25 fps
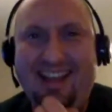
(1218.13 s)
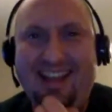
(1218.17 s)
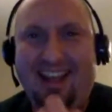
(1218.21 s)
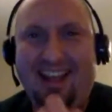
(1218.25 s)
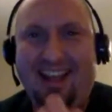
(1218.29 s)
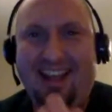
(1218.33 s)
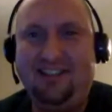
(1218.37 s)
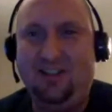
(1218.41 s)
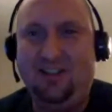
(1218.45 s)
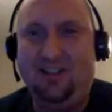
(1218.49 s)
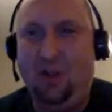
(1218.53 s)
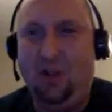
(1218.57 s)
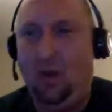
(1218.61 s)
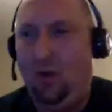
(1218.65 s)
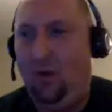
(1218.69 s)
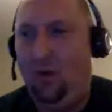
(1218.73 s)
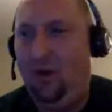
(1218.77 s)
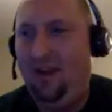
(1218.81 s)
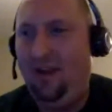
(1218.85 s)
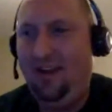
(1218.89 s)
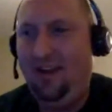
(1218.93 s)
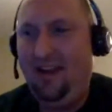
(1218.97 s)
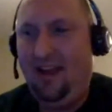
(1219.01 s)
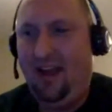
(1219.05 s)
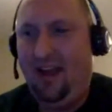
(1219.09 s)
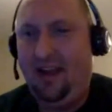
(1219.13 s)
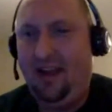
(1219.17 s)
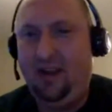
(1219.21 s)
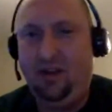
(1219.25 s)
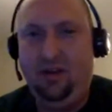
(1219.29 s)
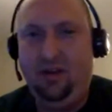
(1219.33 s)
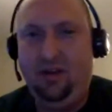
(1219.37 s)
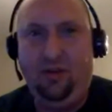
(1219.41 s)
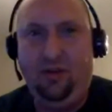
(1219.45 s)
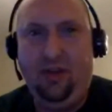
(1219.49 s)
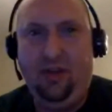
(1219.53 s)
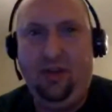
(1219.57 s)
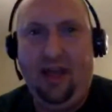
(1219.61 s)
And so I couldn't
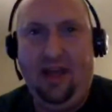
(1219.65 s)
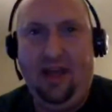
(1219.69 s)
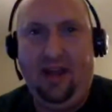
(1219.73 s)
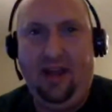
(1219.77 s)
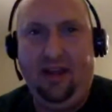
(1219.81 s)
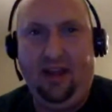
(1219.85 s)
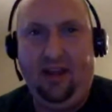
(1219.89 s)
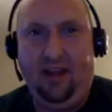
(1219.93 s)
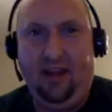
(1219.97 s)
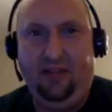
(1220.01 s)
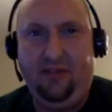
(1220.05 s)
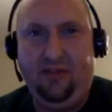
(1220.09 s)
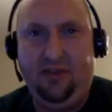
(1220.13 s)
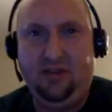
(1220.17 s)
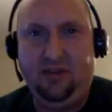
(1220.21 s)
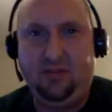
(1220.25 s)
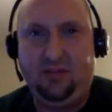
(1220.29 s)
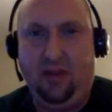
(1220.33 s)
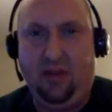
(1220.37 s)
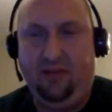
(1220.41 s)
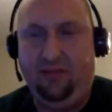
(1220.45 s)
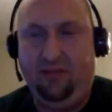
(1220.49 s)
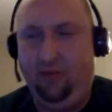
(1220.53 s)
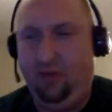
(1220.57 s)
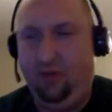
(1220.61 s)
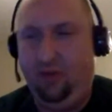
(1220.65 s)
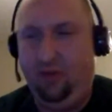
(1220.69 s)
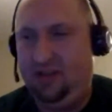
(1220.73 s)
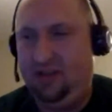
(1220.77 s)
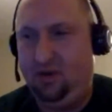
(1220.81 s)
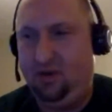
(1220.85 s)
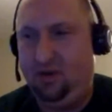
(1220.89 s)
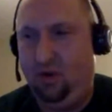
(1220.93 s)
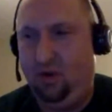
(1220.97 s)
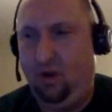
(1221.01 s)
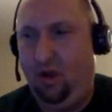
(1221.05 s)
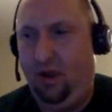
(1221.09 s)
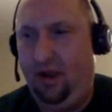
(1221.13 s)
do that. I got to finish my fritzing
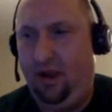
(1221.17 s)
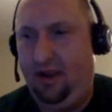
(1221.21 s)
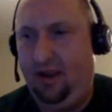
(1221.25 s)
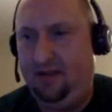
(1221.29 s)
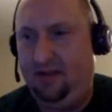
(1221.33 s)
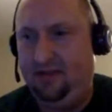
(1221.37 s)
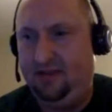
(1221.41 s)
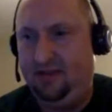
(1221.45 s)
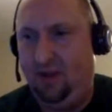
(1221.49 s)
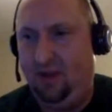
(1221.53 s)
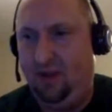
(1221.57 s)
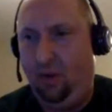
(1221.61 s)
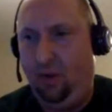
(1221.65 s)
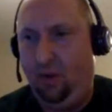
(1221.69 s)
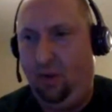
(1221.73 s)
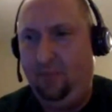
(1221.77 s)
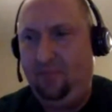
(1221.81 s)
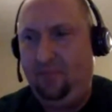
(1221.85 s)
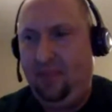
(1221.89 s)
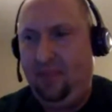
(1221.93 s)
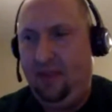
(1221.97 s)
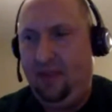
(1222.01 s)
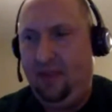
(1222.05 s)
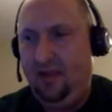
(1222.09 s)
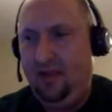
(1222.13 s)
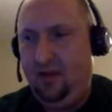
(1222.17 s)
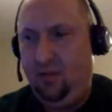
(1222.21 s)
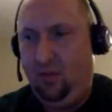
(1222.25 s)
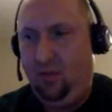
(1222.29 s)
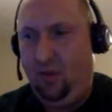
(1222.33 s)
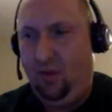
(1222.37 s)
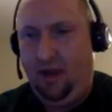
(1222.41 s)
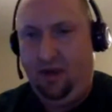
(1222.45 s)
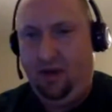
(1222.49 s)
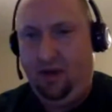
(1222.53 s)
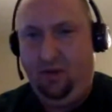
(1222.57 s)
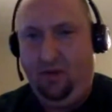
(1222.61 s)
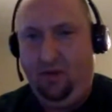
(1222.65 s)
drawing, and so when I do
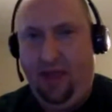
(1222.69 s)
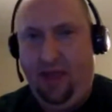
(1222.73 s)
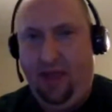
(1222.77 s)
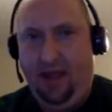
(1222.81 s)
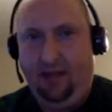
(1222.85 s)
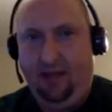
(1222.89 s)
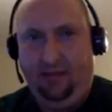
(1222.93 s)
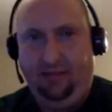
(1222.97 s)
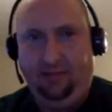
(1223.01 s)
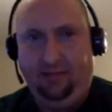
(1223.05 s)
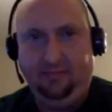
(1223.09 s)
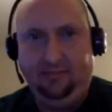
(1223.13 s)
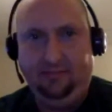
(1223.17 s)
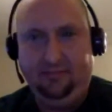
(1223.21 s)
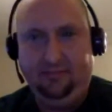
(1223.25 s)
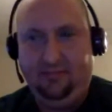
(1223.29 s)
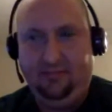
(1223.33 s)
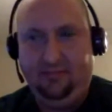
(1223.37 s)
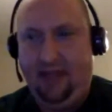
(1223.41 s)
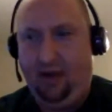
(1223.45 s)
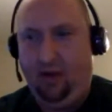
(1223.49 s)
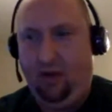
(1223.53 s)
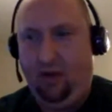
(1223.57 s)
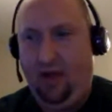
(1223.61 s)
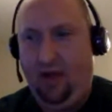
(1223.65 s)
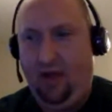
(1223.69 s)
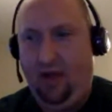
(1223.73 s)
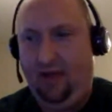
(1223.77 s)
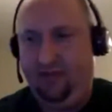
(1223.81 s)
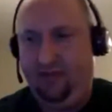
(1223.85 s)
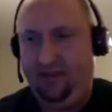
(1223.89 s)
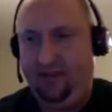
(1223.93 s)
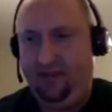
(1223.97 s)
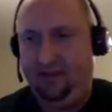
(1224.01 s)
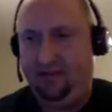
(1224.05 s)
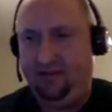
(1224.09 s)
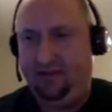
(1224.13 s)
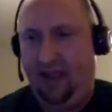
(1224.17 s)
that, that'll have
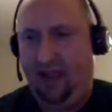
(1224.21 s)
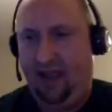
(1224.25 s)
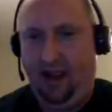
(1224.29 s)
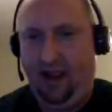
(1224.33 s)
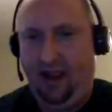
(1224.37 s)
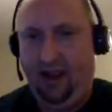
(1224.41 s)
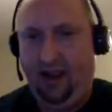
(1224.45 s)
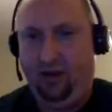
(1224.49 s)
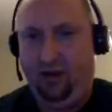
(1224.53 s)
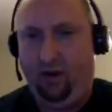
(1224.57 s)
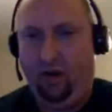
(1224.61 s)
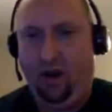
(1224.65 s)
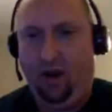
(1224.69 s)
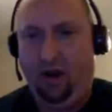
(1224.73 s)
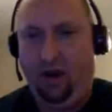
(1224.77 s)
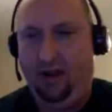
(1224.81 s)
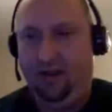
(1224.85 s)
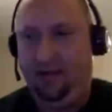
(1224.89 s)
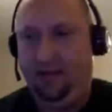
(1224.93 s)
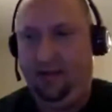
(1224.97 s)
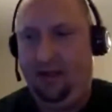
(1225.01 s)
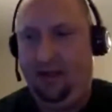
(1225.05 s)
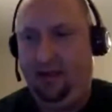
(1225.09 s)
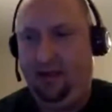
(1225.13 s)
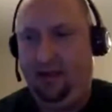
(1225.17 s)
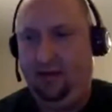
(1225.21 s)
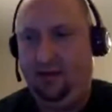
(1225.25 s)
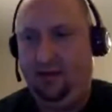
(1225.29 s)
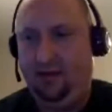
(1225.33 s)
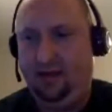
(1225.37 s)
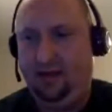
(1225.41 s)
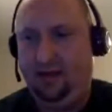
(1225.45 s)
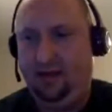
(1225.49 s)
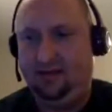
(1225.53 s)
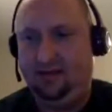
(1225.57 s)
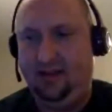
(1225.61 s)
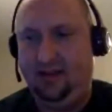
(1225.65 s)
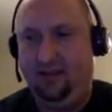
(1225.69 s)
the header on it that is
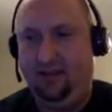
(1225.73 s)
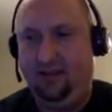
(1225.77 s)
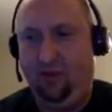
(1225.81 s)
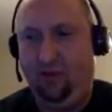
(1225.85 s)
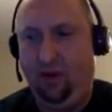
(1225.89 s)
different.